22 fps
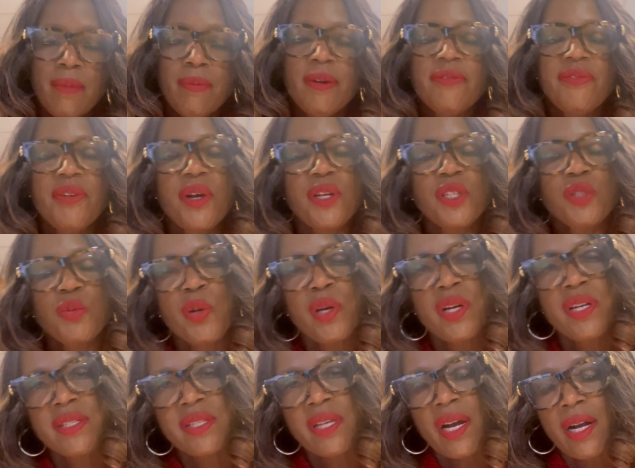But first, we're
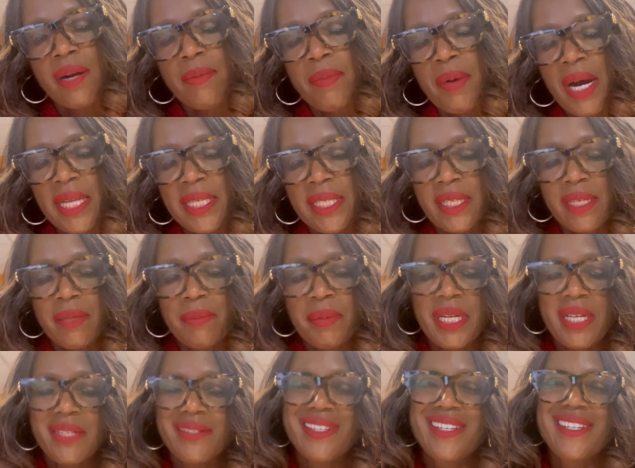going to talk about a little bit
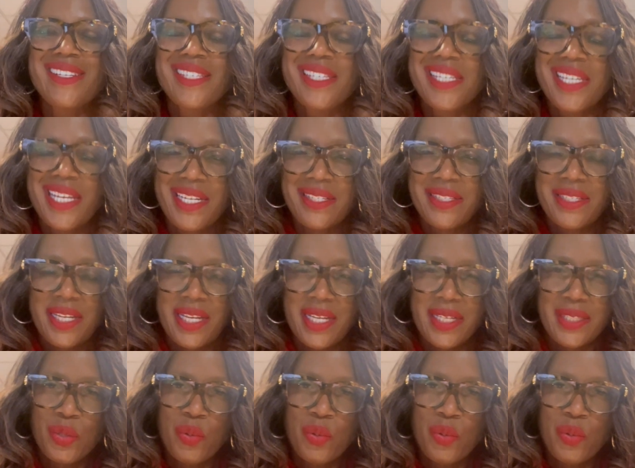of statistics.